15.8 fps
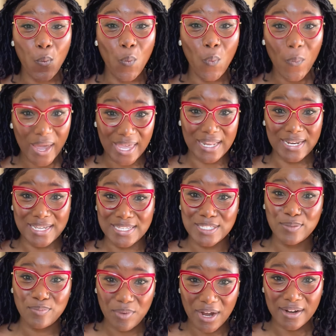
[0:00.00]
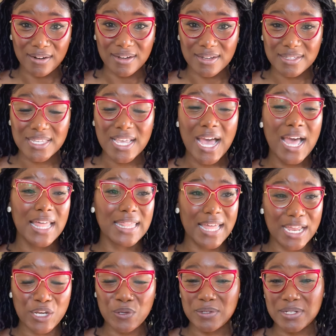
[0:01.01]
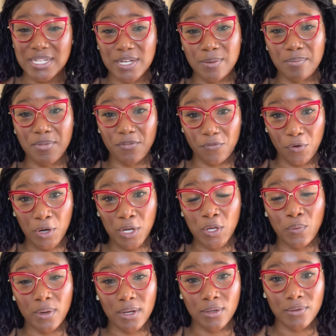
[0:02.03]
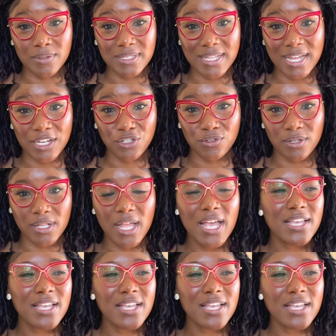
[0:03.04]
way less products than you did before you were loose natural.